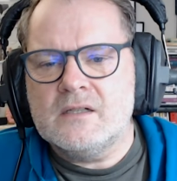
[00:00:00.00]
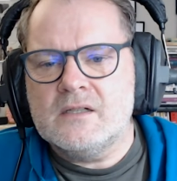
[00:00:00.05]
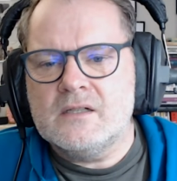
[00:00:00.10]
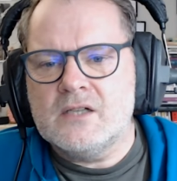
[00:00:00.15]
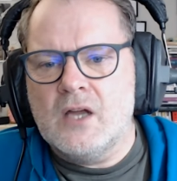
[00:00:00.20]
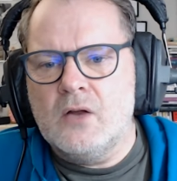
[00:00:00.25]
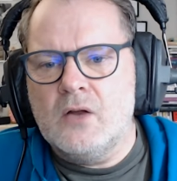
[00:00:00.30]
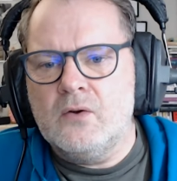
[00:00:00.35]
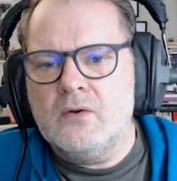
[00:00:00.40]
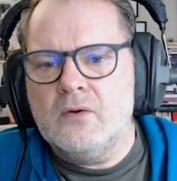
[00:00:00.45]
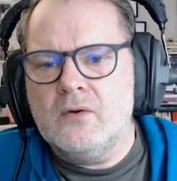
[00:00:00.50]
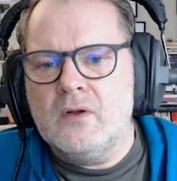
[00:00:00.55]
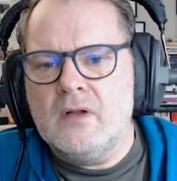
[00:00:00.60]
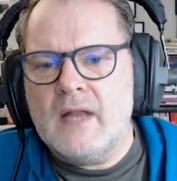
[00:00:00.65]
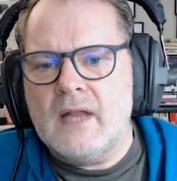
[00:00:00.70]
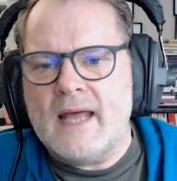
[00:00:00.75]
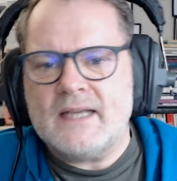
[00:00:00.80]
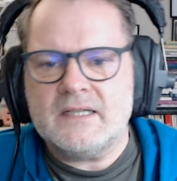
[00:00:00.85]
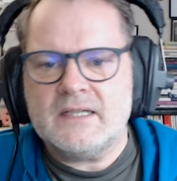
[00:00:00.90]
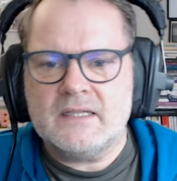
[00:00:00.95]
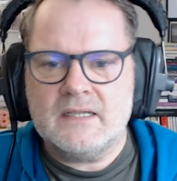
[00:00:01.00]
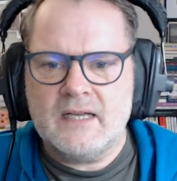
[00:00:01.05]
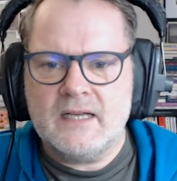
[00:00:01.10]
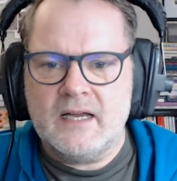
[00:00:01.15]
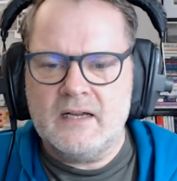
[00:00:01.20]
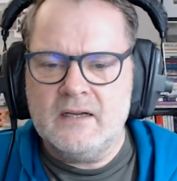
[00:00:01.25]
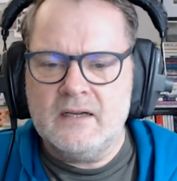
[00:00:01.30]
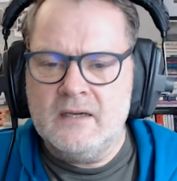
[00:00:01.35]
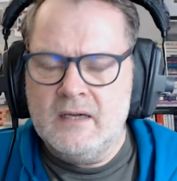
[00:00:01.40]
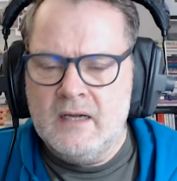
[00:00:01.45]
So
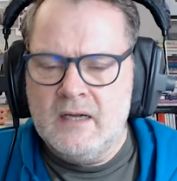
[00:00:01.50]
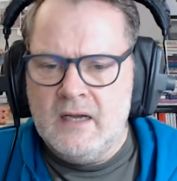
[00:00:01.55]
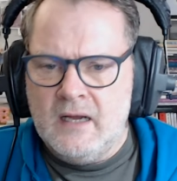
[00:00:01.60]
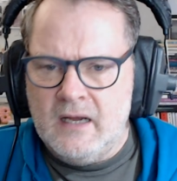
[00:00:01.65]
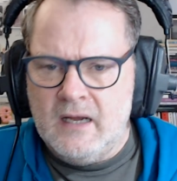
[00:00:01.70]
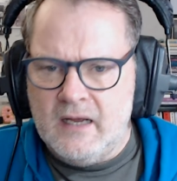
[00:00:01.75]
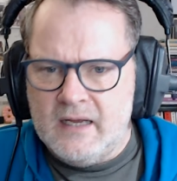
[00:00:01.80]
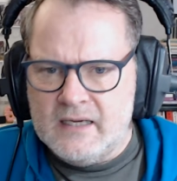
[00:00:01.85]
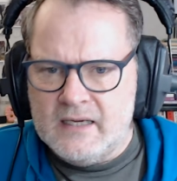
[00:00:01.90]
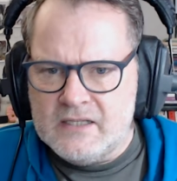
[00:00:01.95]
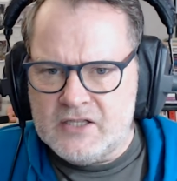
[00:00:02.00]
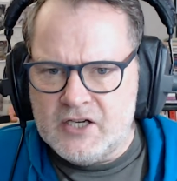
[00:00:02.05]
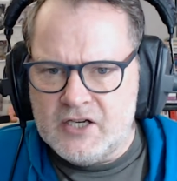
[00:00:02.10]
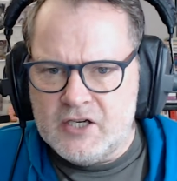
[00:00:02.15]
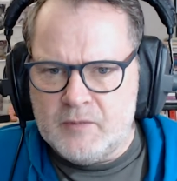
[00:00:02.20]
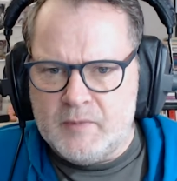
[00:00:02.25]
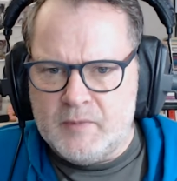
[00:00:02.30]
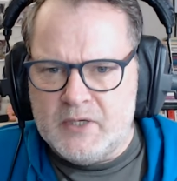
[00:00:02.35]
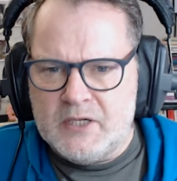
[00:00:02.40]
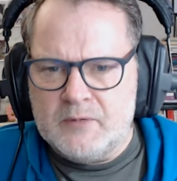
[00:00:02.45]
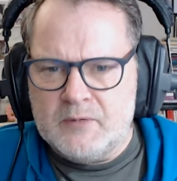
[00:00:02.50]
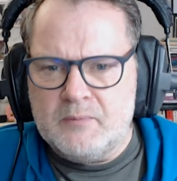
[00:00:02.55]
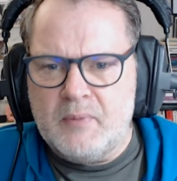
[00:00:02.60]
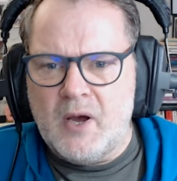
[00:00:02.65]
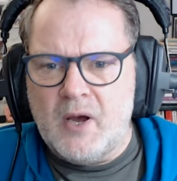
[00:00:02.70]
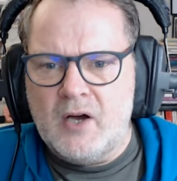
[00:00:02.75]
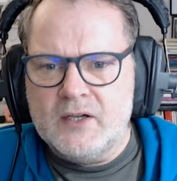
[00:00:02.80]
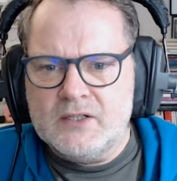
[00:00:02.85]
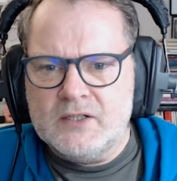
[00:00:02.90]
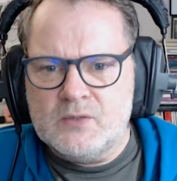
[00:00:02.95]
Leicester is going to be
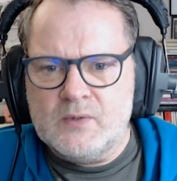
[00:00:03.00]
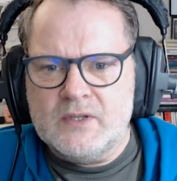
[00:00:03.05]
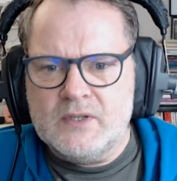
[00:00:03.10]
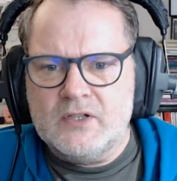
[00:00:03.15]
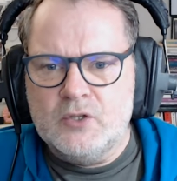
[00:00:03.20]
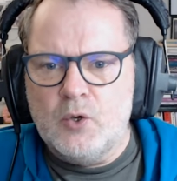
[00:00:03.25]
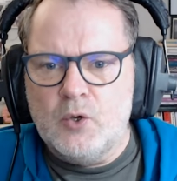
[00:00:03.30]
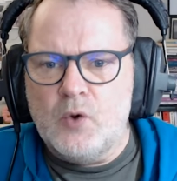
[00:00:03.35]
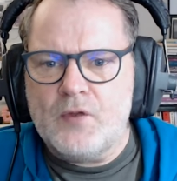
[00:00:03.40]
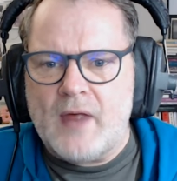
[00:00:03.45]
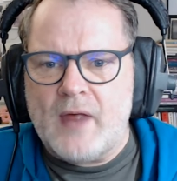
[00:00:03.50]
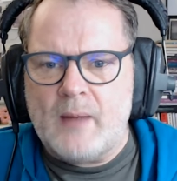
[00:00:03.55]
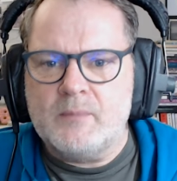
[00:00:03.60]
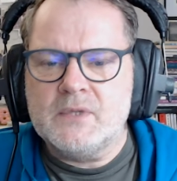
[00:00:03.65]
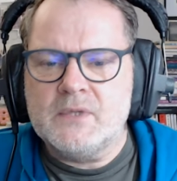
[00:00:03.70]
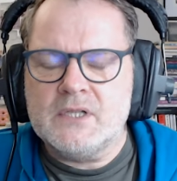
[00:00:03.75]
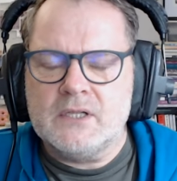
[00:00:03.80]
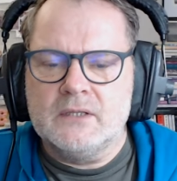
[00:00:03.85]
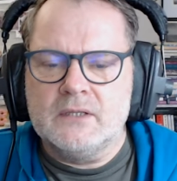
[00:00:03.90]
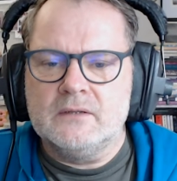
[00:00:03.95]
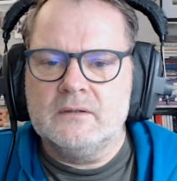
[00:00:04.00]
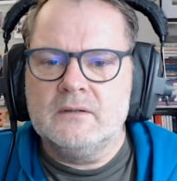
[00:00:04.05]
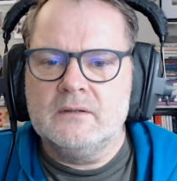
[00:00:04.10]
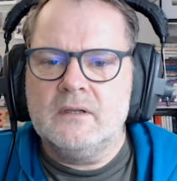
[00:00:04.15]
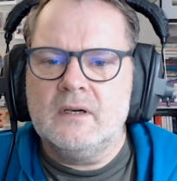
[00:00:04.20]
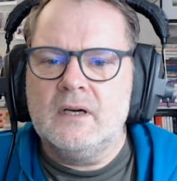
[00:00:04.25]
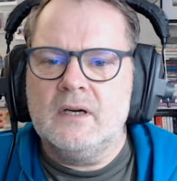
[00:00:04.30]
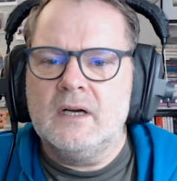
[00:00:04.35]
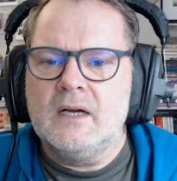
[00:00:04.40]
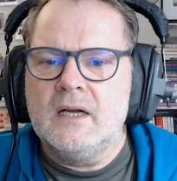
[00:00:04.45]
combined with Northampton
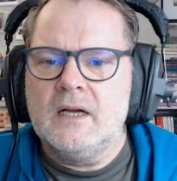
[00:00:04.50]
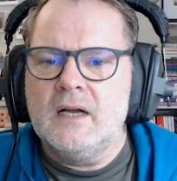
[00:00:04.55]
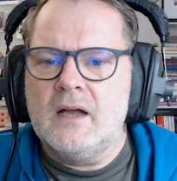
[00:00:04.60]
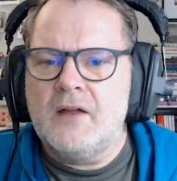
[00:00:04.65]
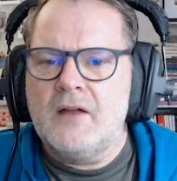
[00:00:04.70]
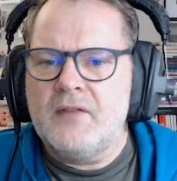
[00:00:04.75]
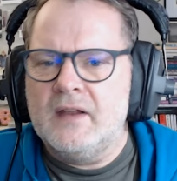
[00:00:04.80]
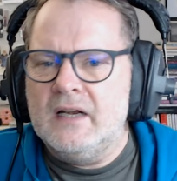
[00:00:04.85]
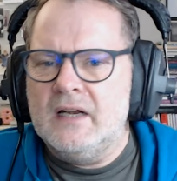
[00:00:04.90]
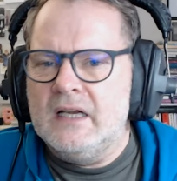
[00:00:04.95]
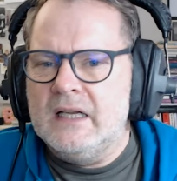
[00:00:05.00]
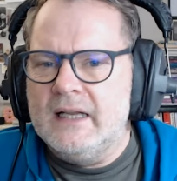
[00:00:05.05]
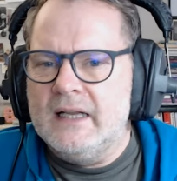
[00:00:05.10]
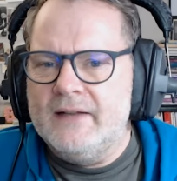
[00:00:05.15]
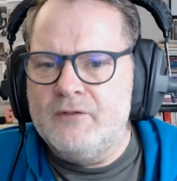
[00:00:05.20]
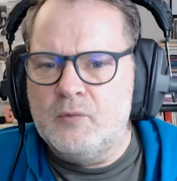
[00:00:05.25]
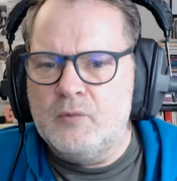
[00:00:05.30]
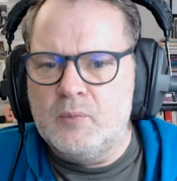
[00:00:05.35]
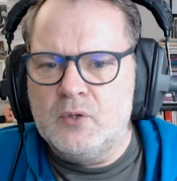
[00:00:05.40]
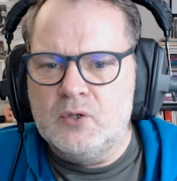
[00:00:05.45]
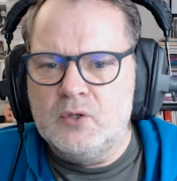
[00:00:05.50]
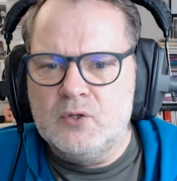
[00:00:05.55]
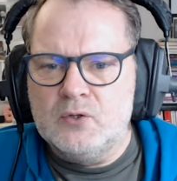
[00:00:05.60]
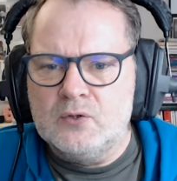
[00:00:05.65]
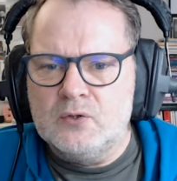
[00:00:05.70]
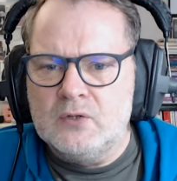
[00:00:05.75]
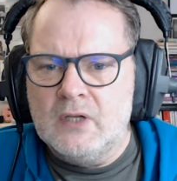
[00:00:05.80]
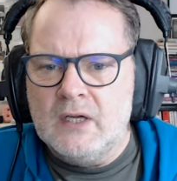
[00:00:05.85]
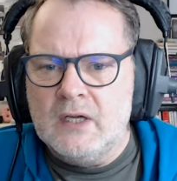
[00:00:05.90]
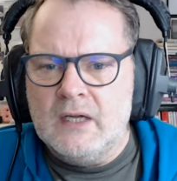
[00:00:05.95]
uh, I think
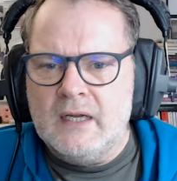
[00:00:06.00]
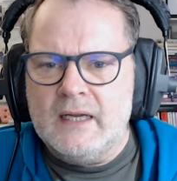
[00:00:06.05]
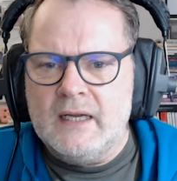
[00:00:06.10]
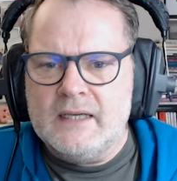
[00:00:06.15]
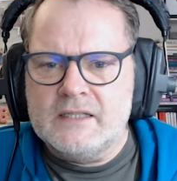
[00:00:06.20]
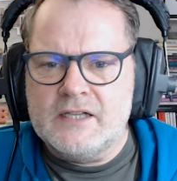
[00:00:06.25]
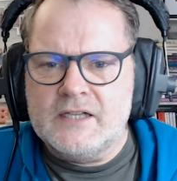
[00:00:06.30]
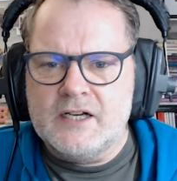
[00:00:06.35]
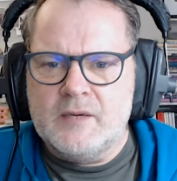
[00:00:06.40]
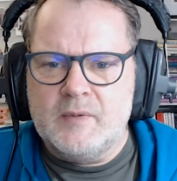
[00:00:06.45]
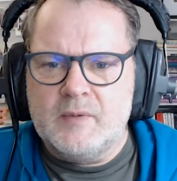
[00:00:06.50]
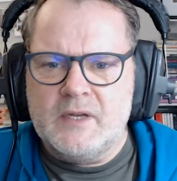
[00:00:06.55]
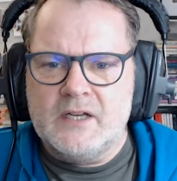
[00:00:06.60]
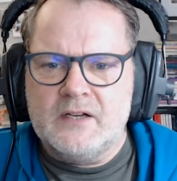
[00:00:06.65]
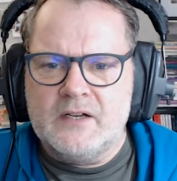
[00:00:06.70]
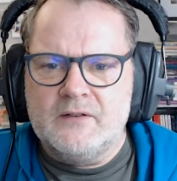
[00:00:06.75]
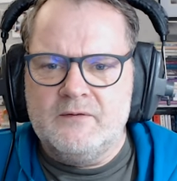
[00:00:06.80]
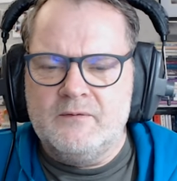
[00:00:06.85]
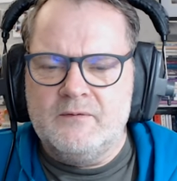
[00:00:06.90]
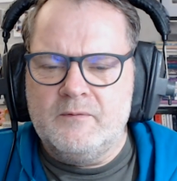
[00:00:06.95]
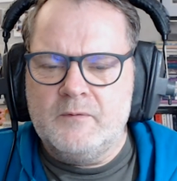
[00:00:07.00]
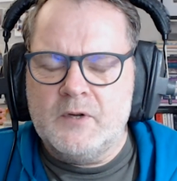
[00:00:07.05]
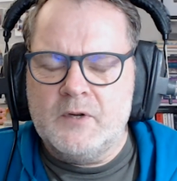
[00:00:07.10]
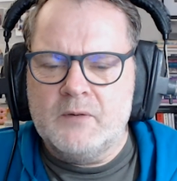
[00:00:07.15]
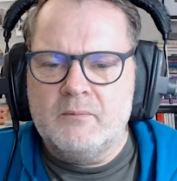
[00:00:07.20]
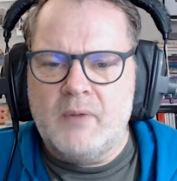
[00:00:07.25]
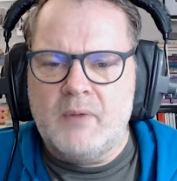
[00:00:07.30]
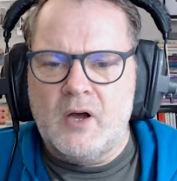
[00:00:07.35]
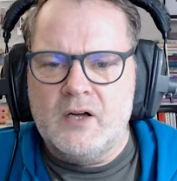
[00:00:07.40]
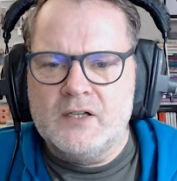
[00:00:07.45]
Liverpool is going to be com-
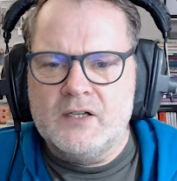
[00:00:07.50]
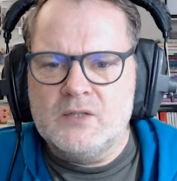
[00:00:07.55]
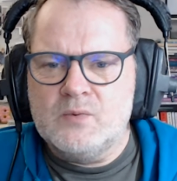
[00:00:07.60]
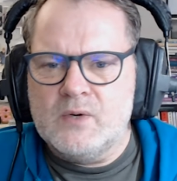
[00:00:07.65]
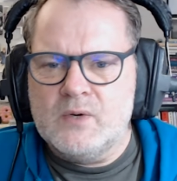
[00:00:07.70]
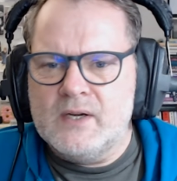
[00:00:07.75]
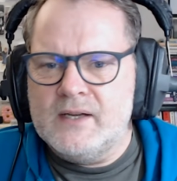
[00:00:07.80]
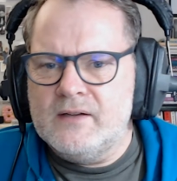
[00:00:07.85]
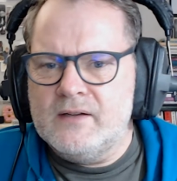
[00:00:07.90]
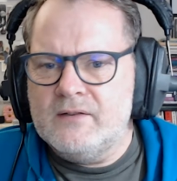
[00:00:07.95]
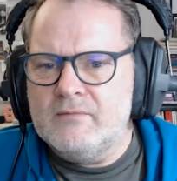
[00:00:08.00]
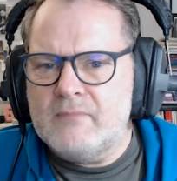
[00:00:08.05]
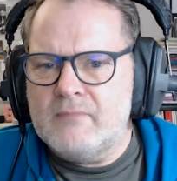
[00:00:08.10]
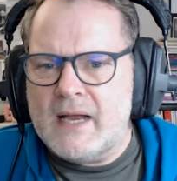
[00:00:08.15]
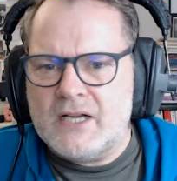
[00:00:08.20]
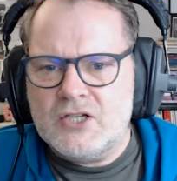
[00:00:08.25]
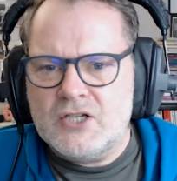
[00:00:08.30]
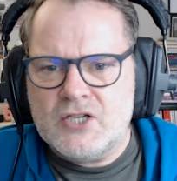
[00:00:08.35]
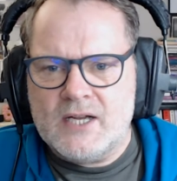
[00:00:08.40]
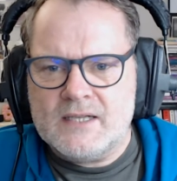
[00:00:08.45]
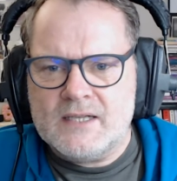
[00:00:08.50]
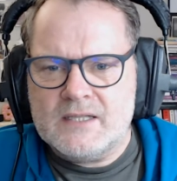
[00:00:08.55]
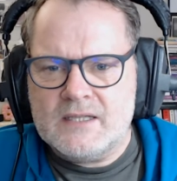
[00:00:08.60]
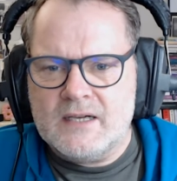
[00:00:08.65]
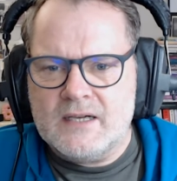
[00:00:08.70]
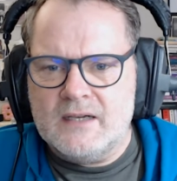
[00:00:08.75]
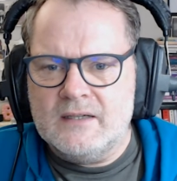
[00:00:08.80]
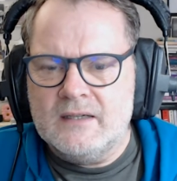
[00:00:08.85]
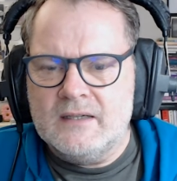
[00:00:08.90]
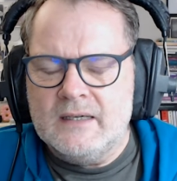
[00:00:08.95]
combined with
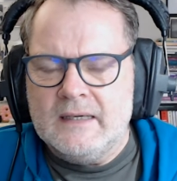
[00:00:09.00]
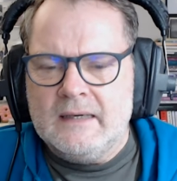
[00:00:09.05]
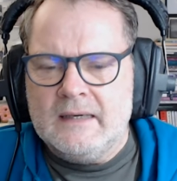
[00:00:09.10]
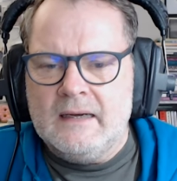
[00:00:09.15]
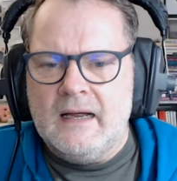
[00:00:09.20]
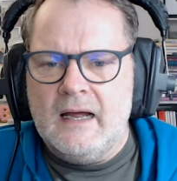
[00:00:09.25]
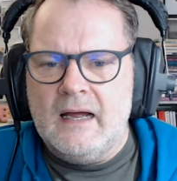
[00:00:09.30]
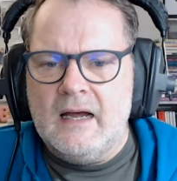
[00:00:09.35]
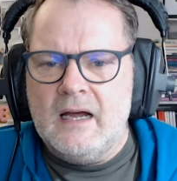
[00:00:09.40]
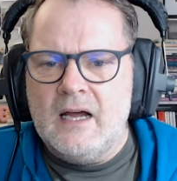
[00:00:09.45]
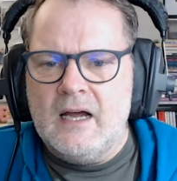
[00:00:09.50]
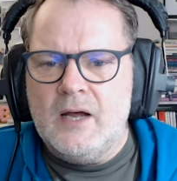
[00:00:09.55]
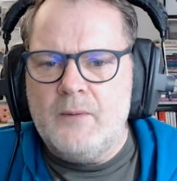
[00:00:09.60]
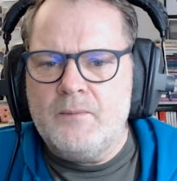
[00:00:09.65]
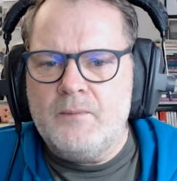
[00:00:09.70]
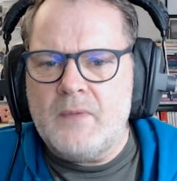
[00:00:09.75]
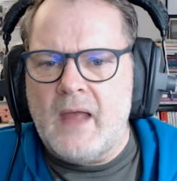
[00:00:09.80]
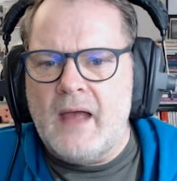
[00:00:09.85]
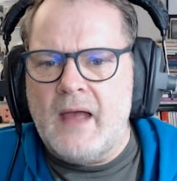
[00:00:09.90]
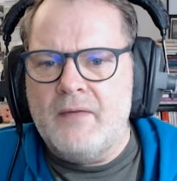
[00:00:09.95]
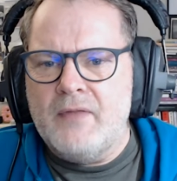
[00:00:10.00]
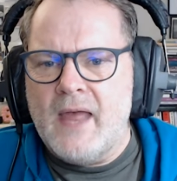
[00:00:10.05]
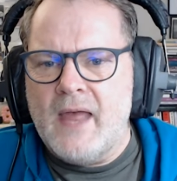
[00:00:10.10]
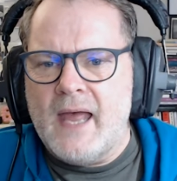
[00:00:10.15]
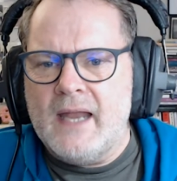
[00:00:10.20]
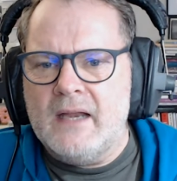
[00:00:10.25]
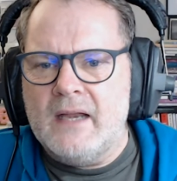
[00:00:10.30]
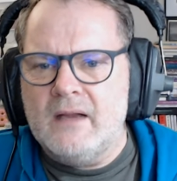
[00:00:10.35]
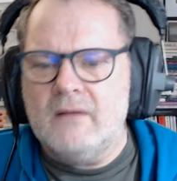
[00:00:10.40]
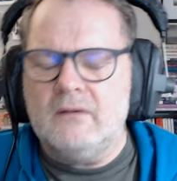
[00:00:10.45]
Manchester. Um, and then